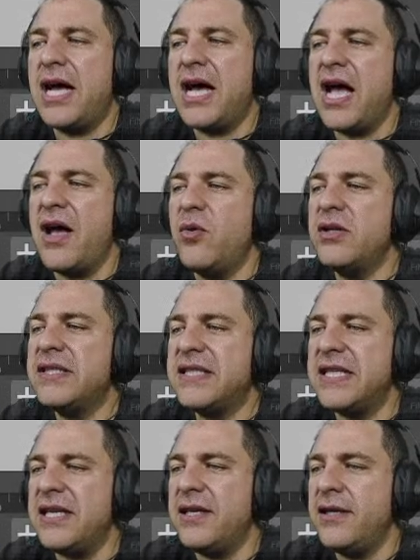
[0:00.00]
I will
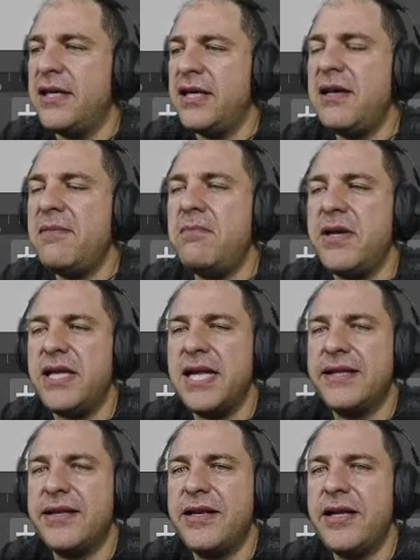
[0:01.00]
see
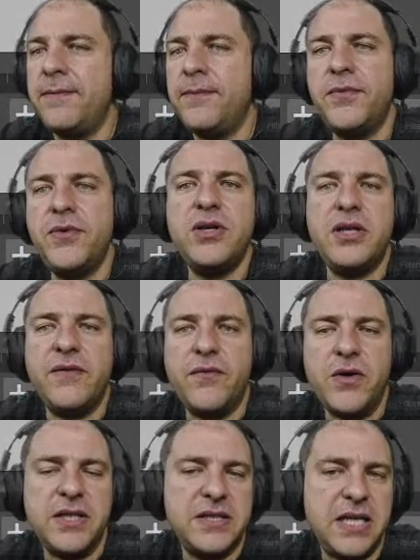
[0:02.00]
immediately the
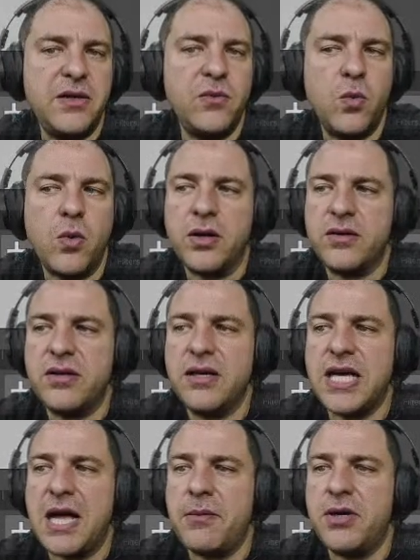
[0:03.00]
difference in what the
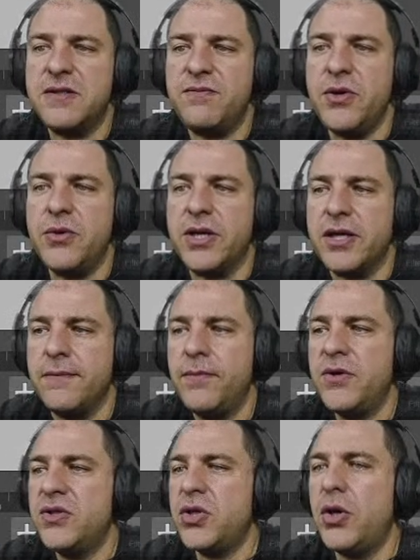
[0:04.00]
camera is viewing.
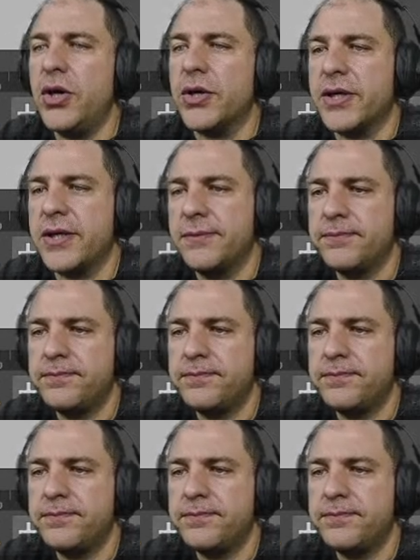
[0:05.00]
So look,